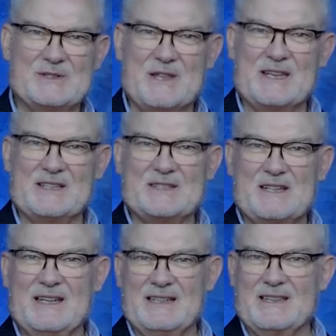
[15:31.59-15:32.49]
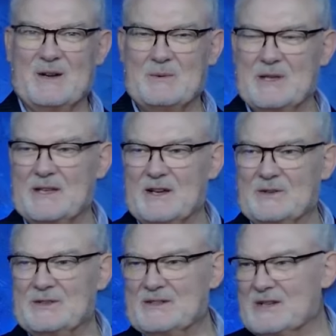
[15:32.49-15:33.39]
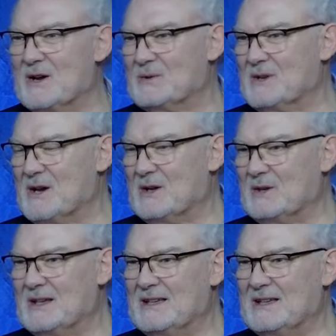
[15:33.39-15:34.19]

things that we don't know.